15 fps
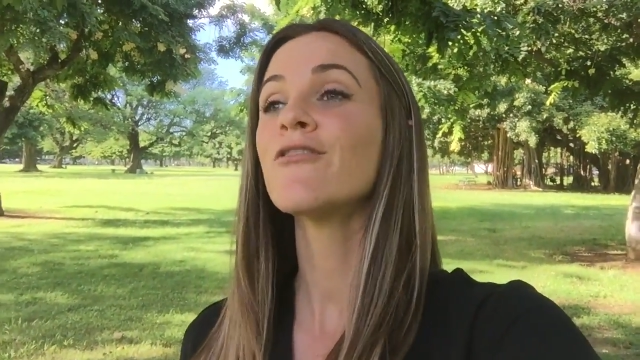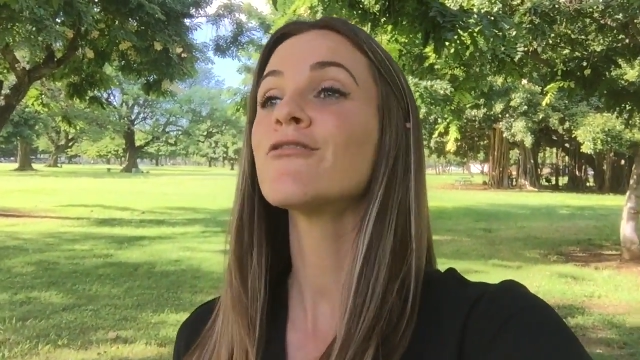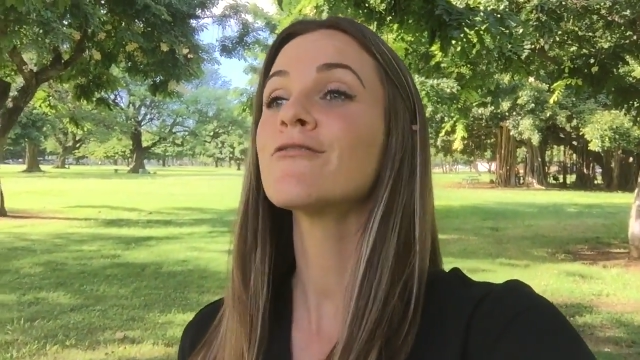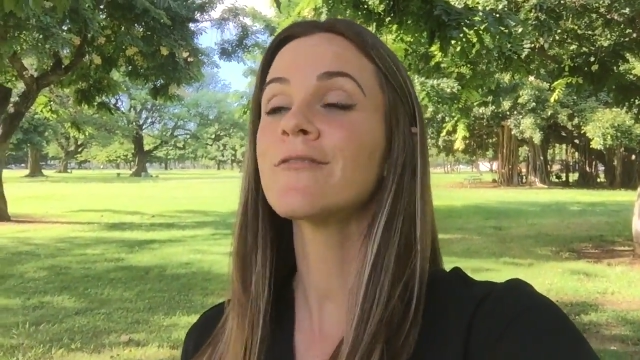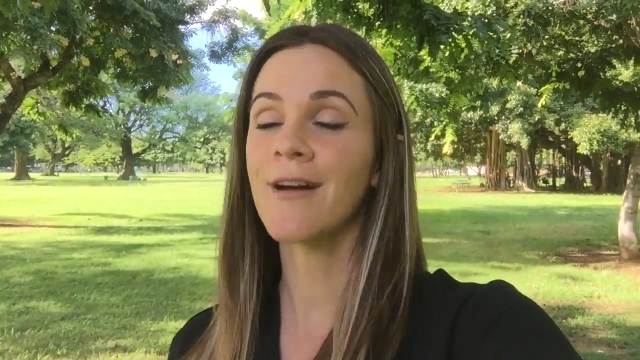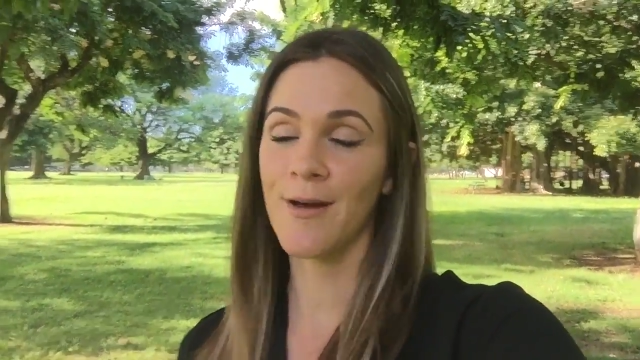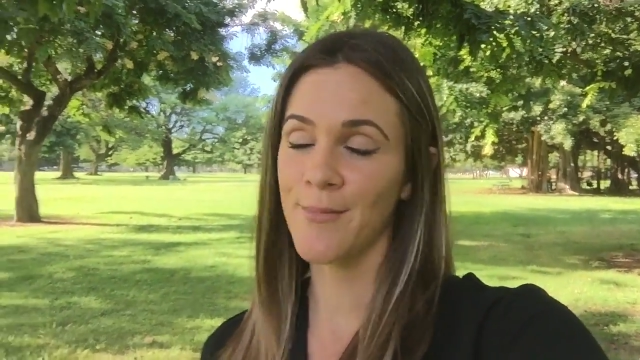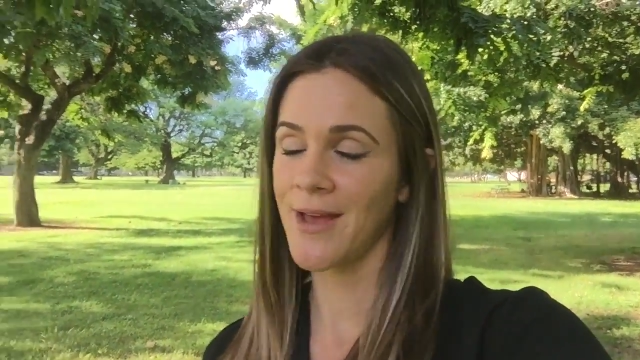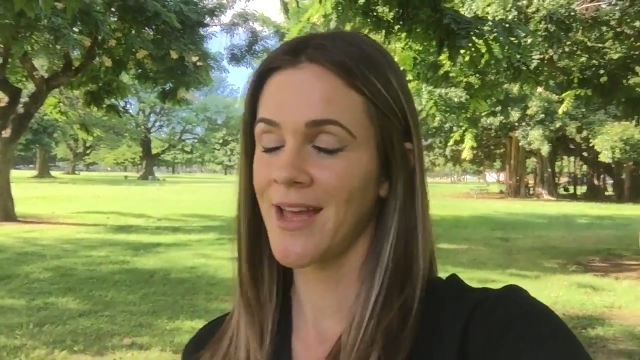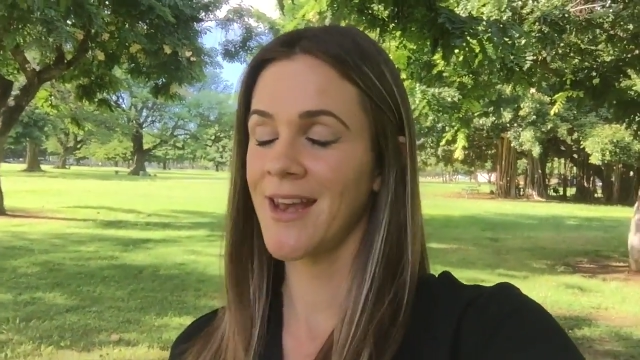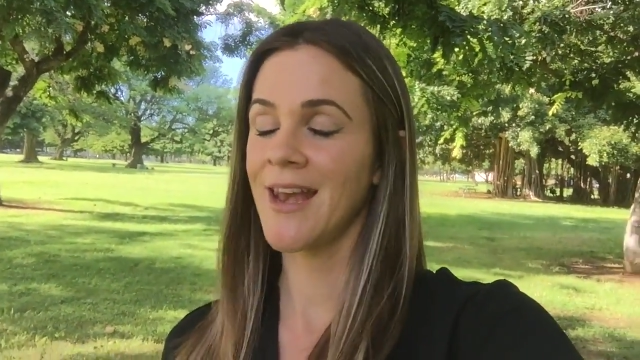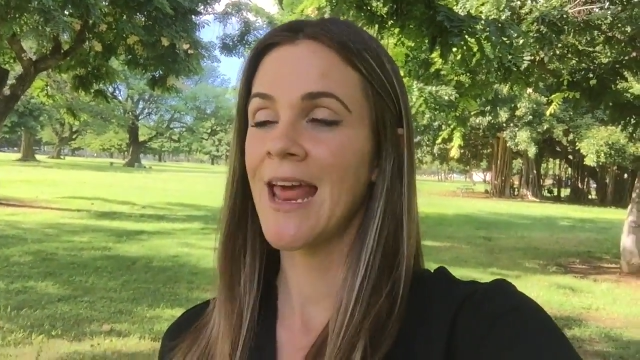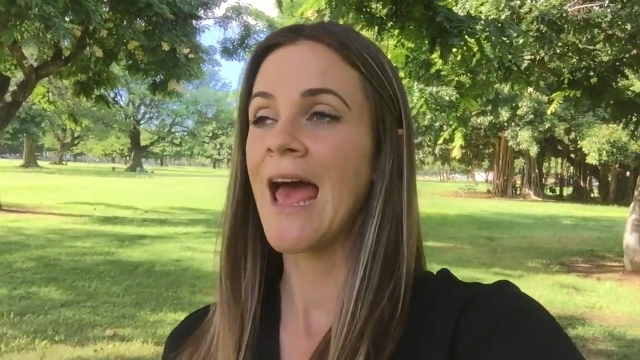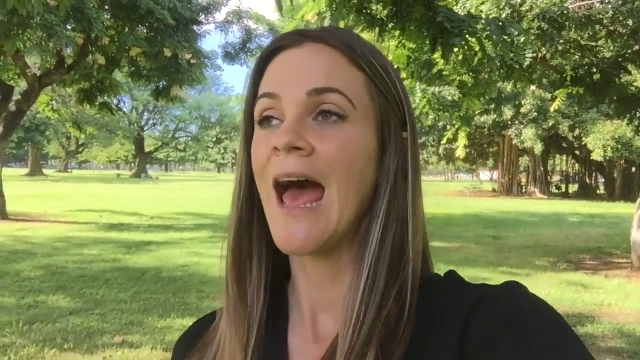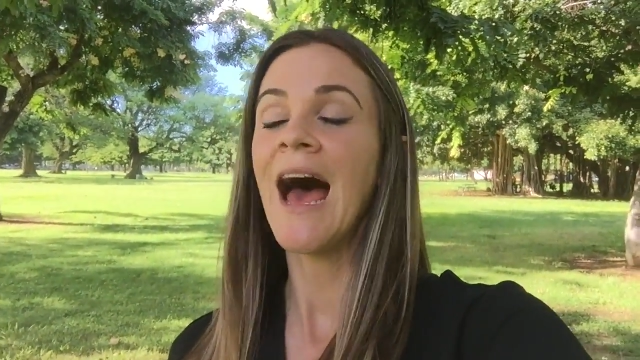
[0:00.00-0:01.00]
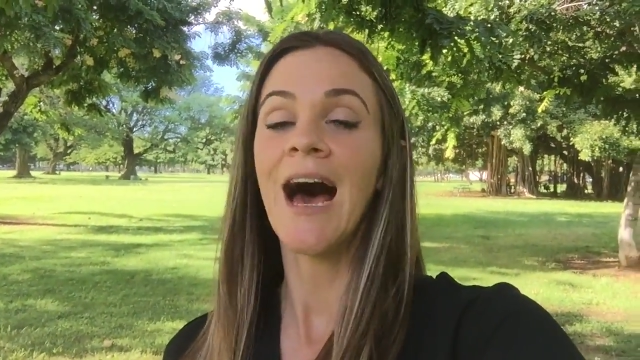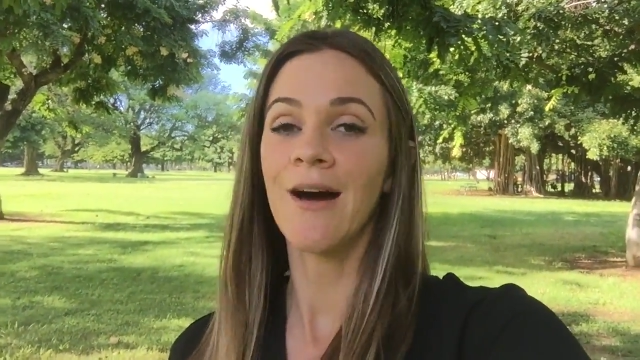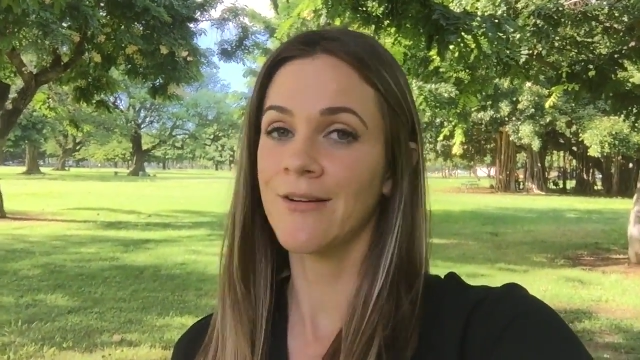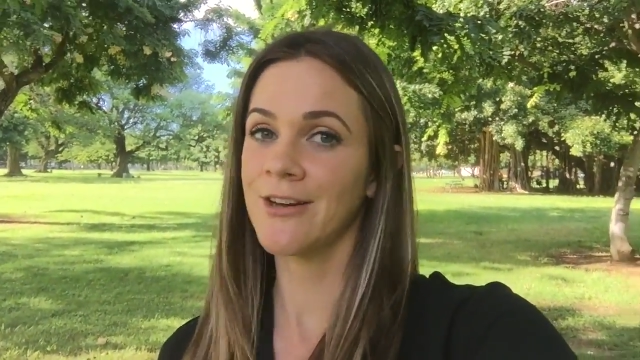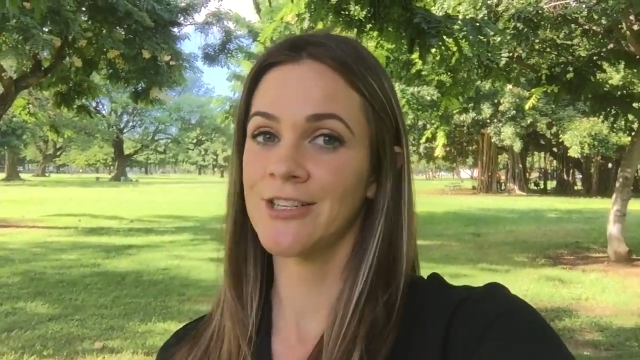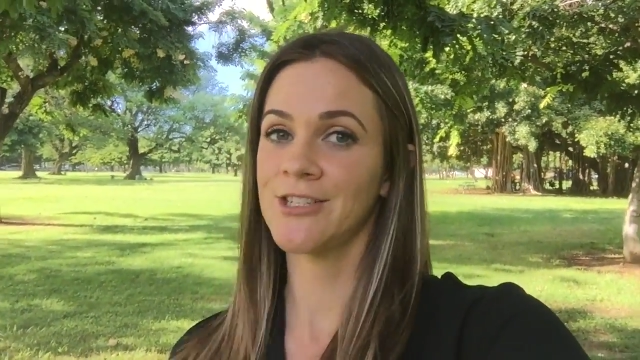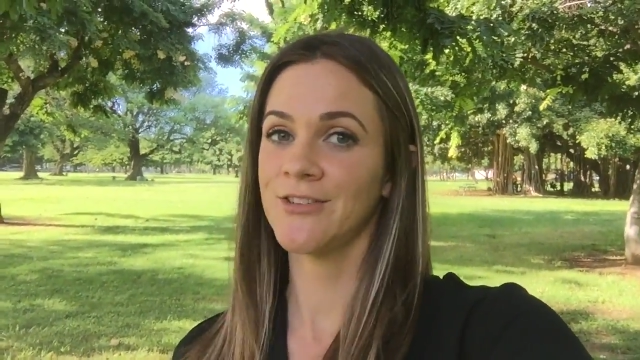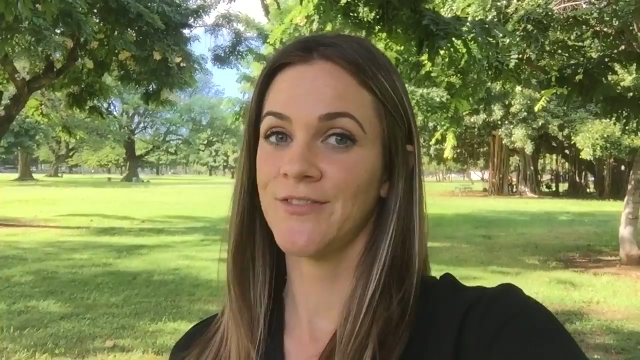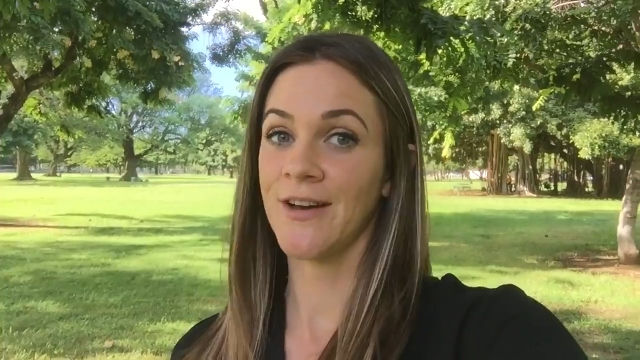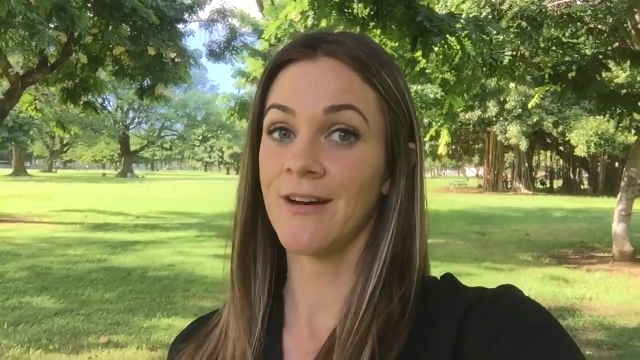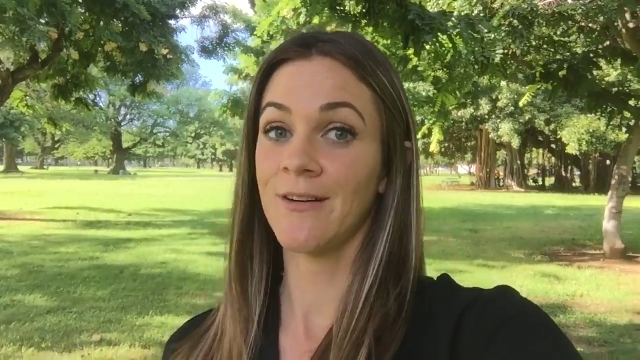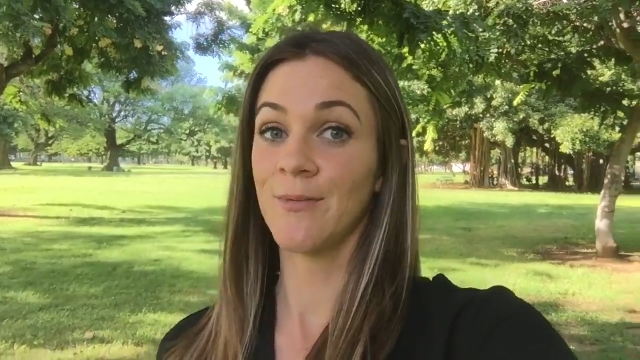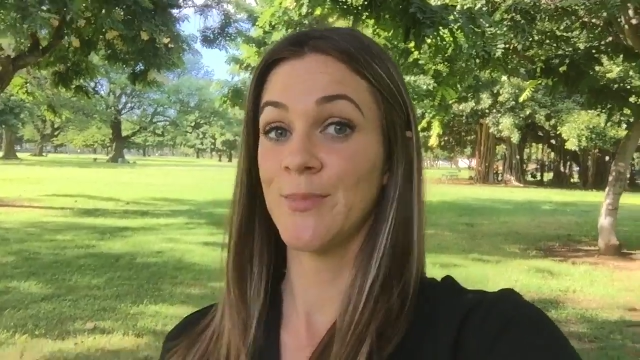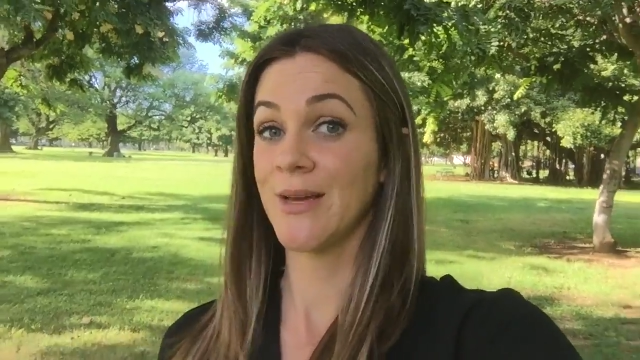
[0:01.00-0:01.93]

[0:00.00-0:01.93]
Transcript: rub in how good you feel,